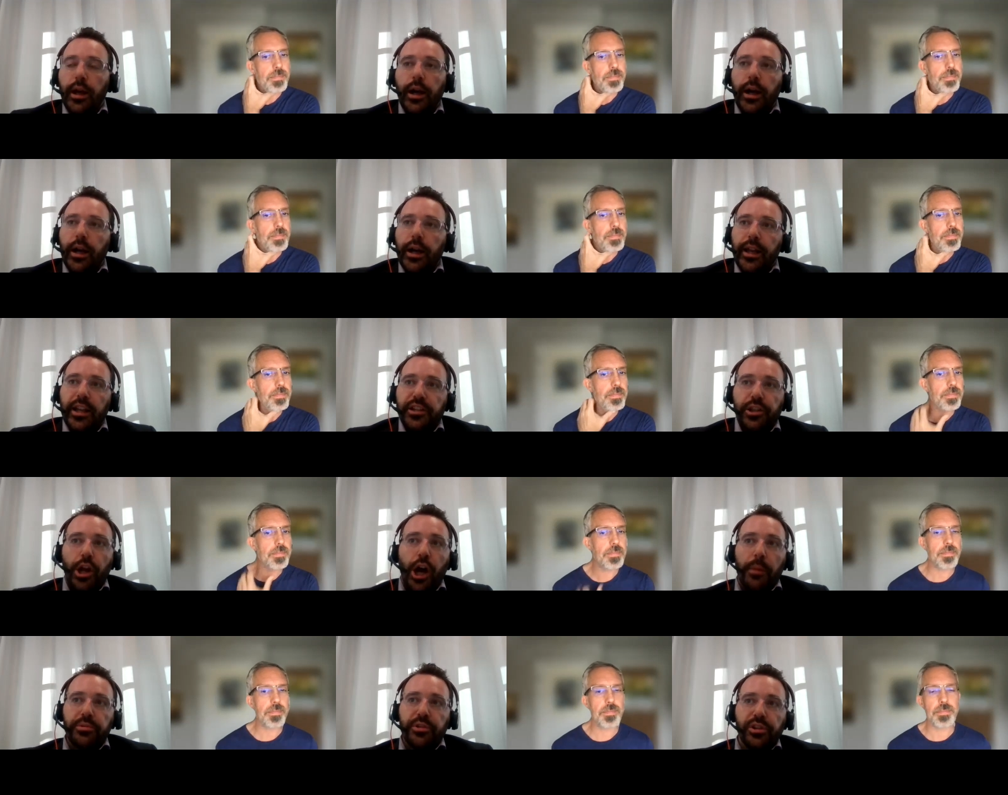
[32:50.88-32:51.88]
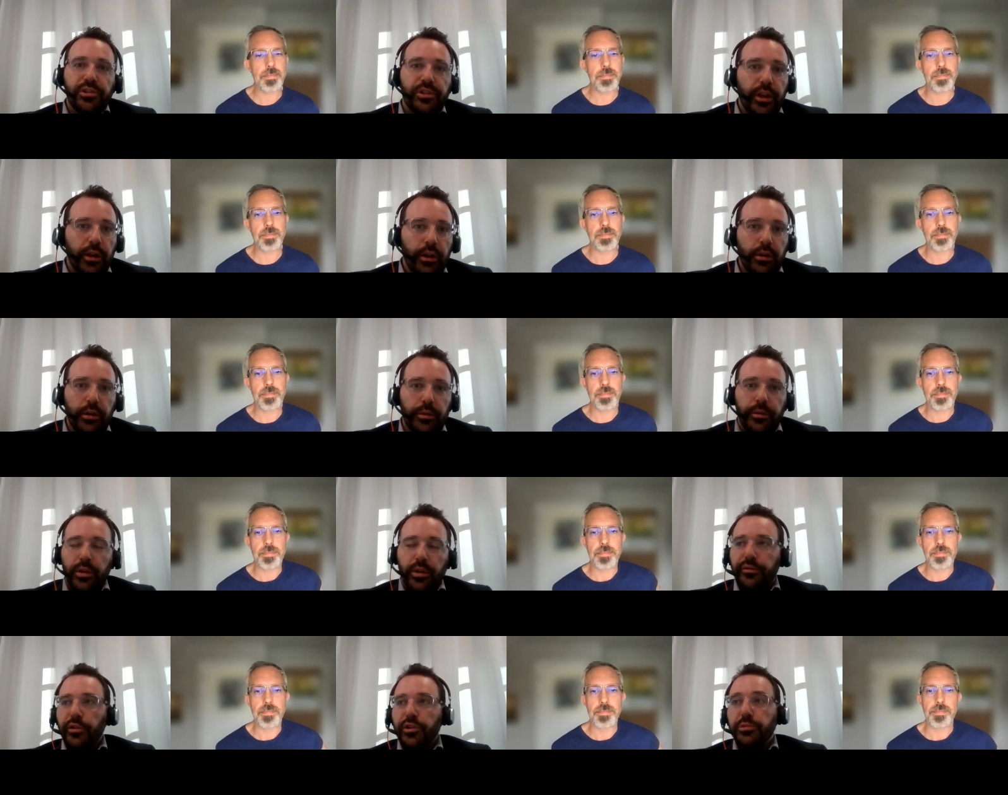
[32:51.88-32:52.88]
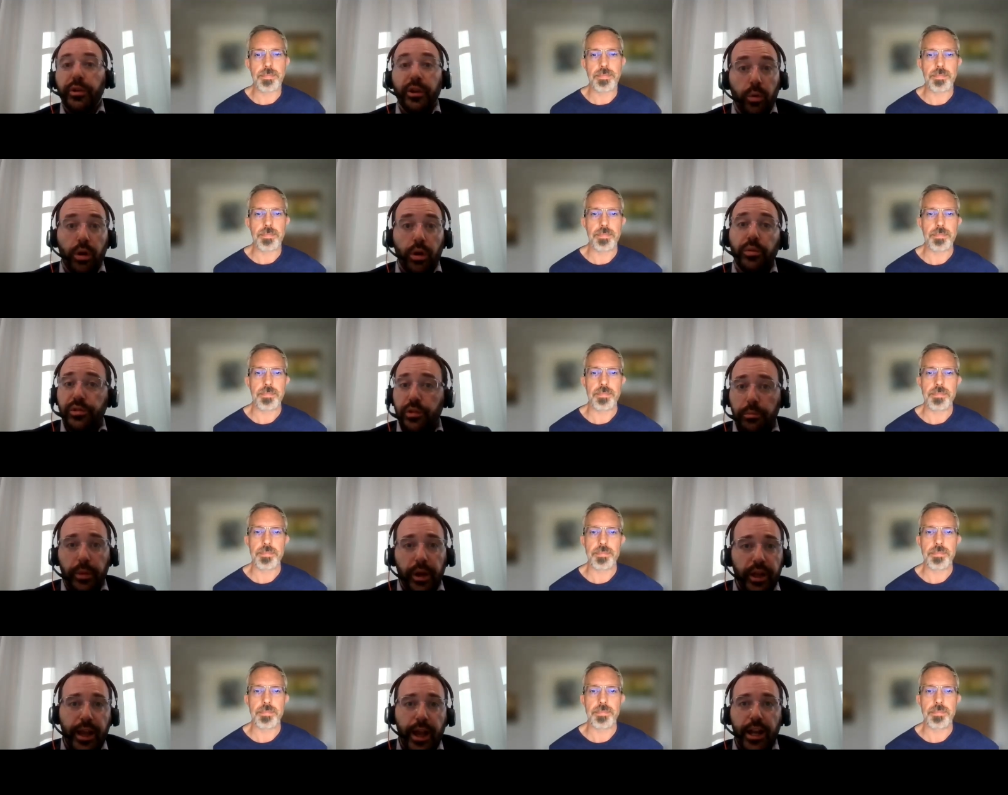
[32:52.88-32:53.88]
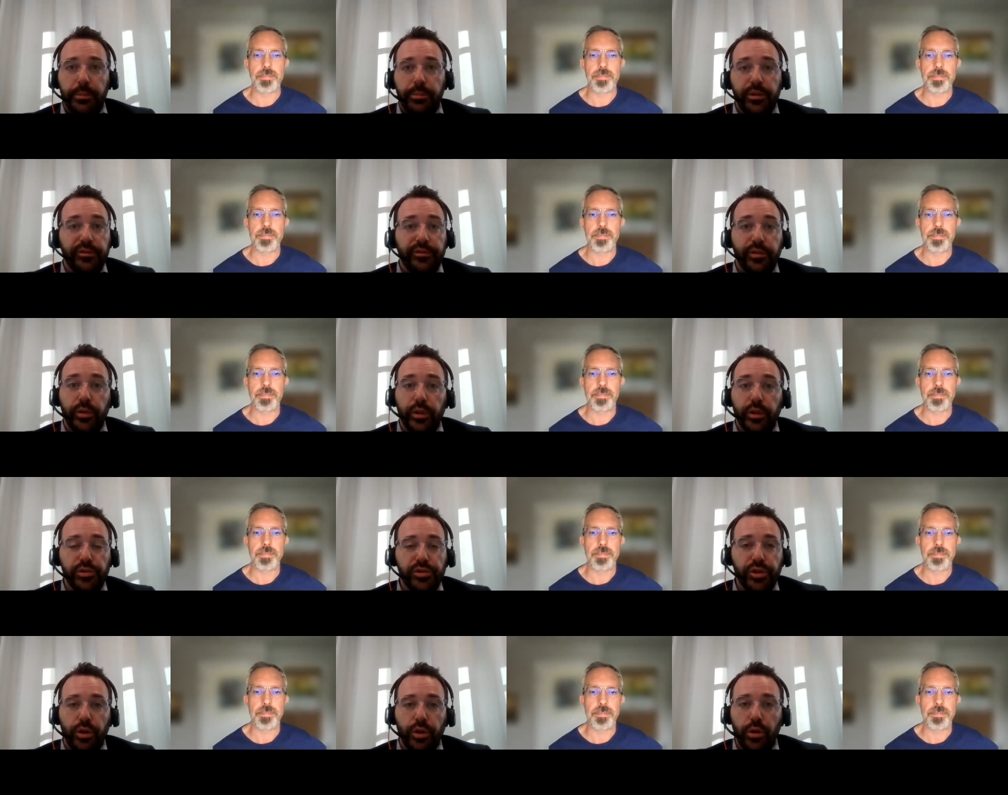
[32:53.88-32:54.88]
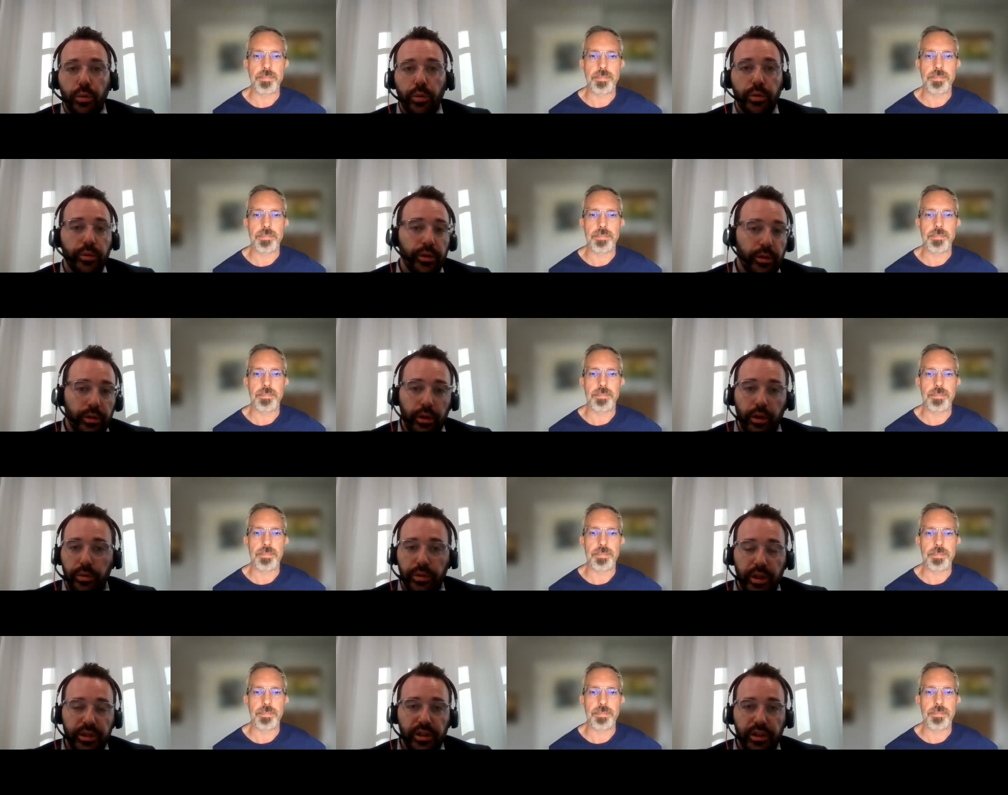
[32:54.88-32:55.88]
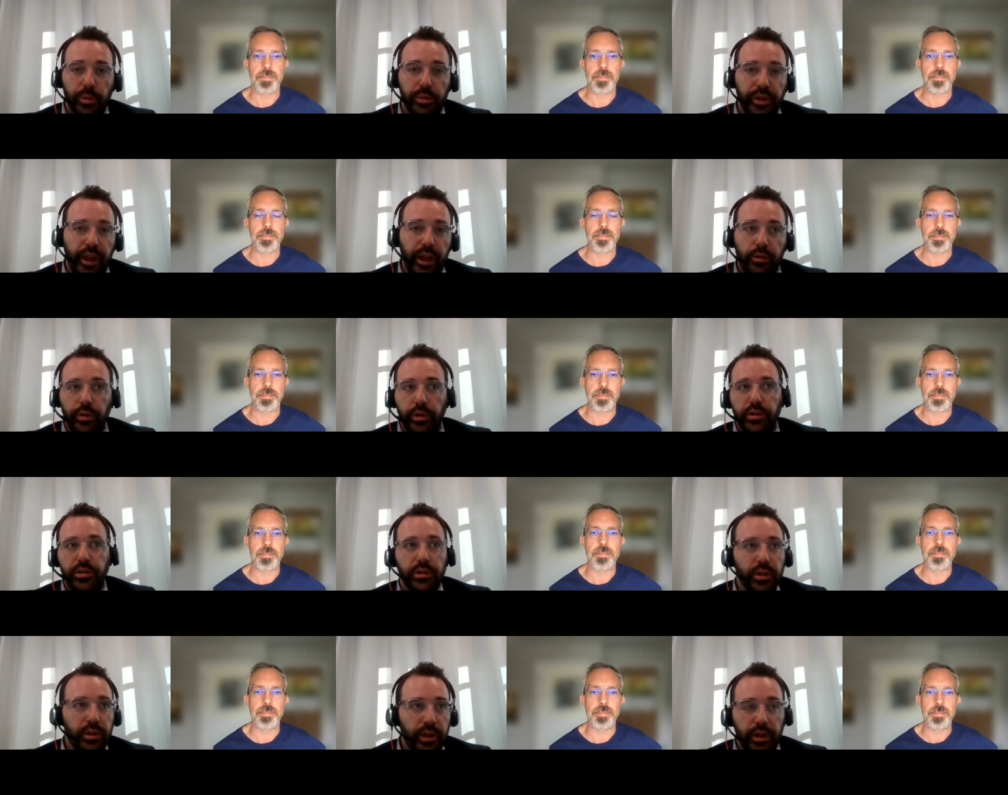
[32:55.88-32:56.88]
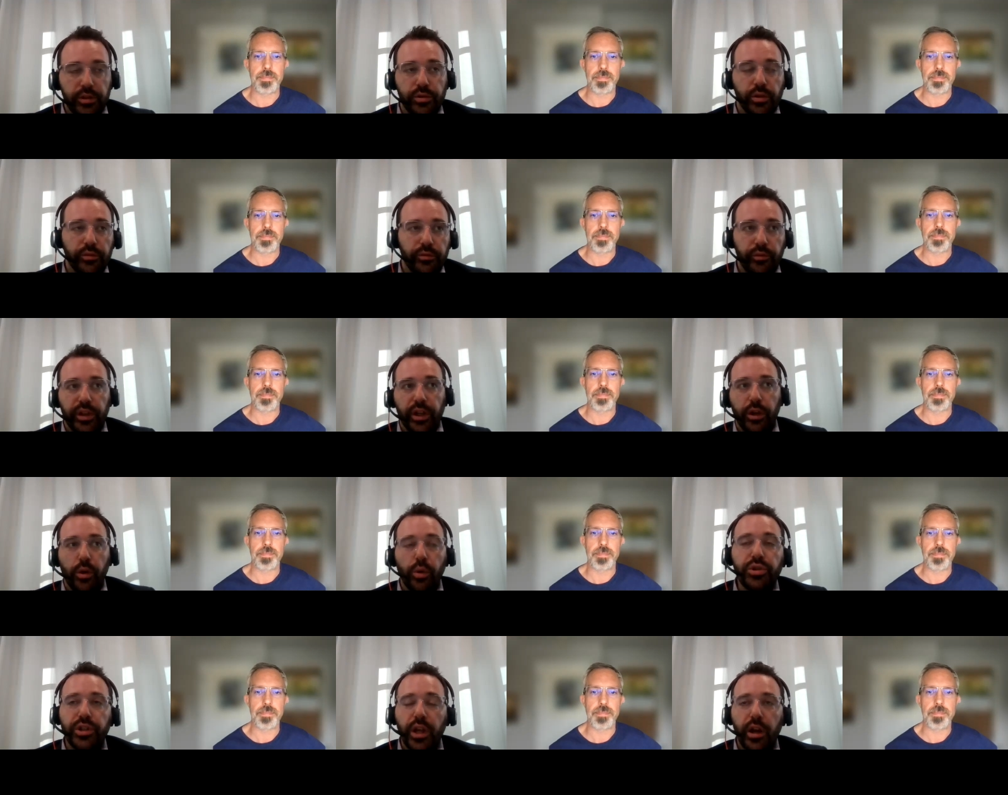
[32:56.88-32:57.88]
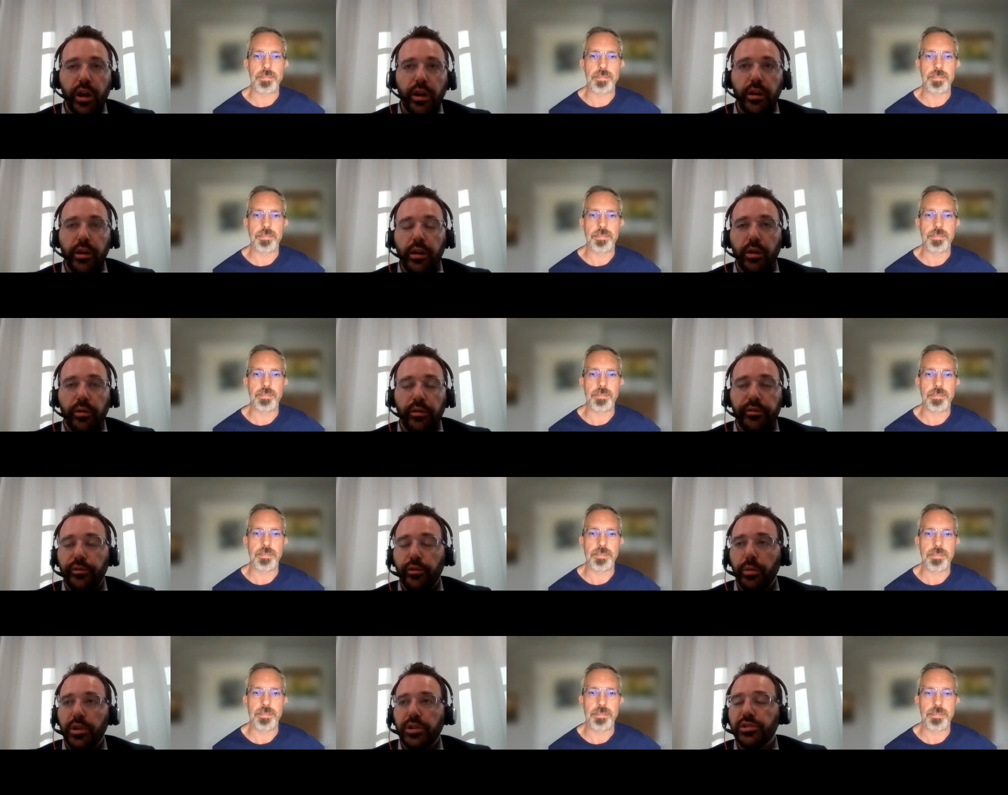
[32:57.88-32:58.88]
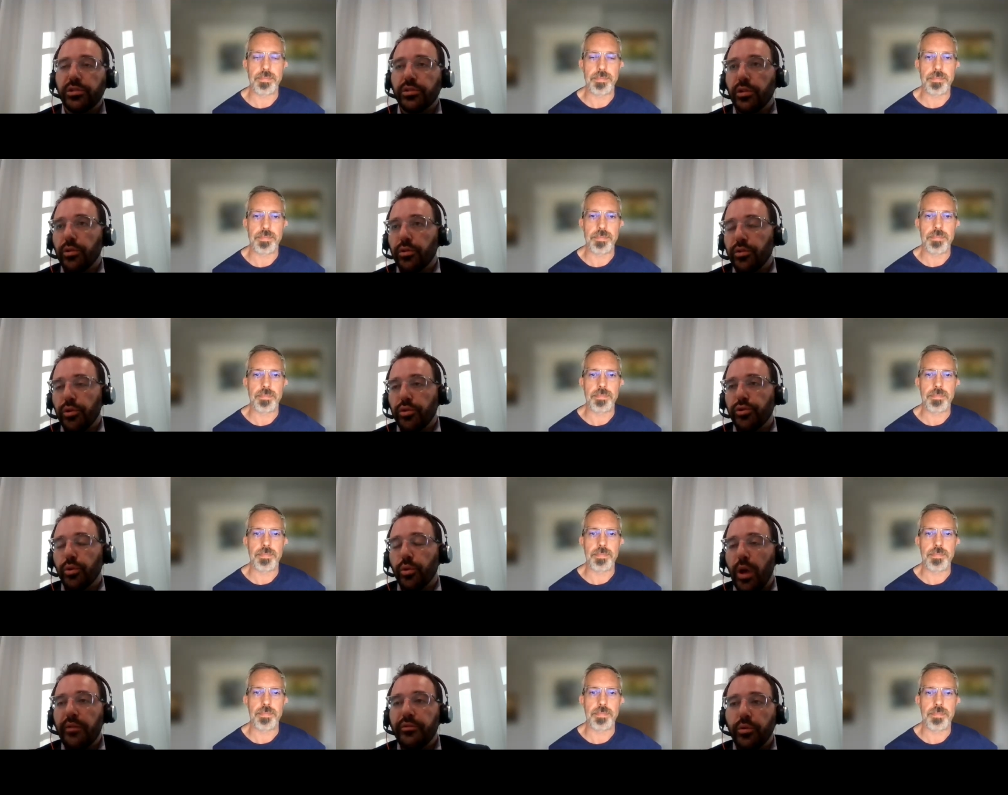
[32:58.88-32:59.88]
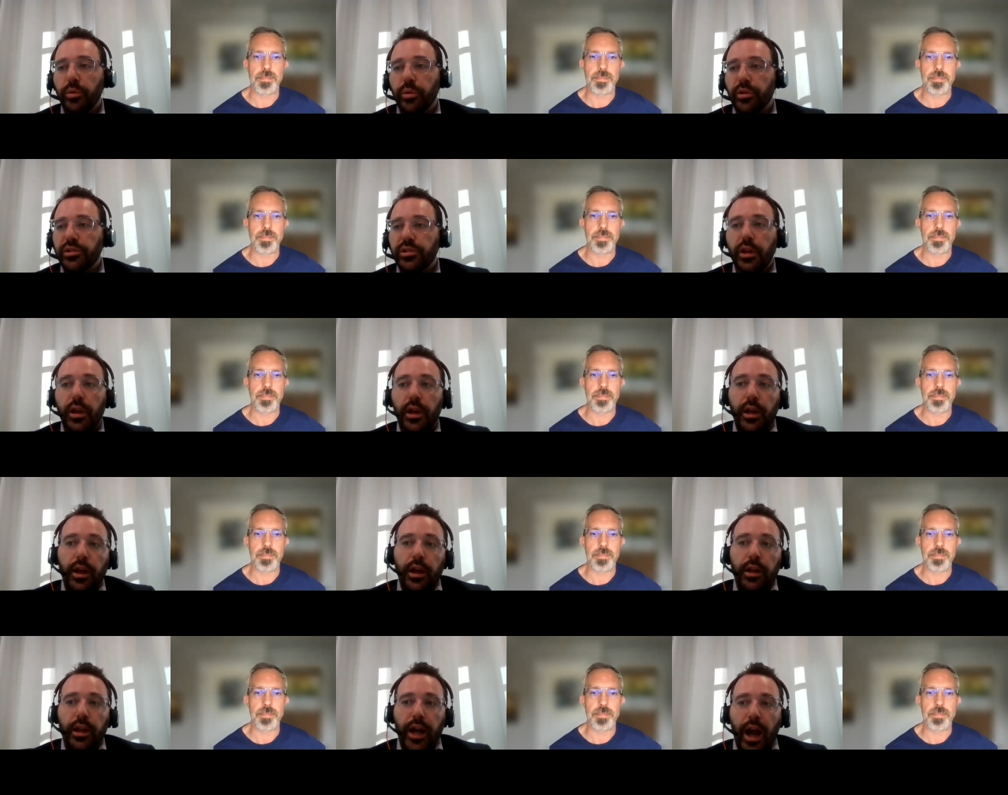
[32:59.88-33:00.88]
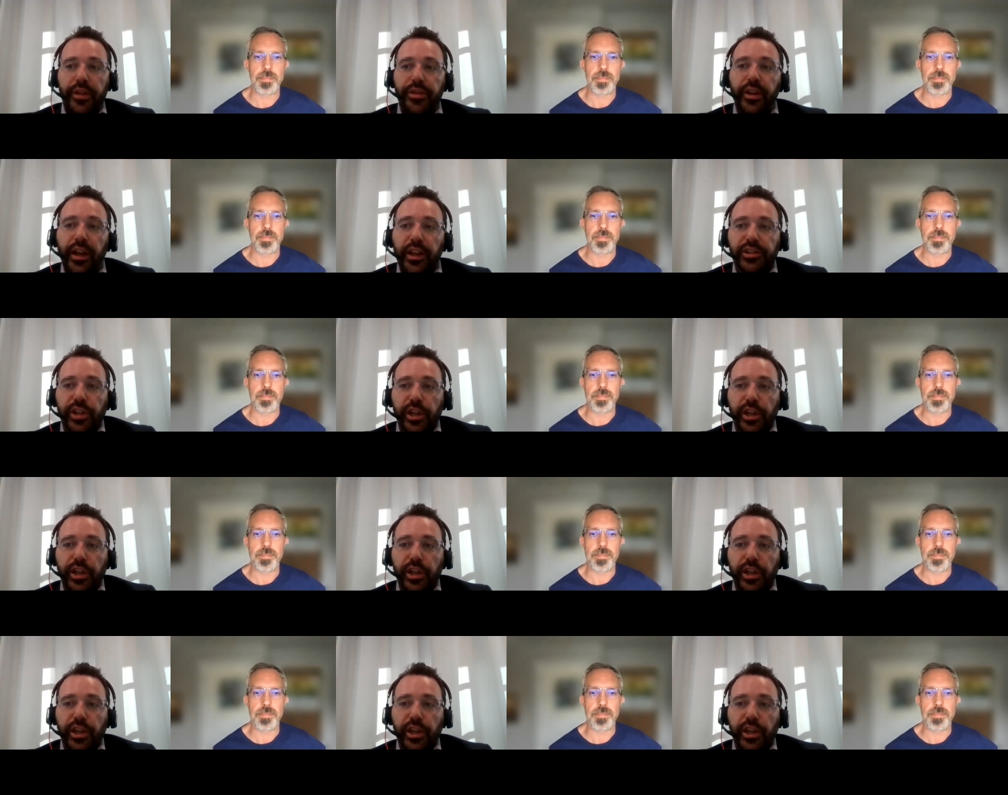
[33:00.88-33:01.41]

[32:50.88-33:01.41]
Speaker 1: Again, it's an options deal. You know, the first big one was done by Canopy a few years ago when you know they had the deal with Acreage, and then they sort of renegotiated you know a few months or, or so afterwards. Look, I think it's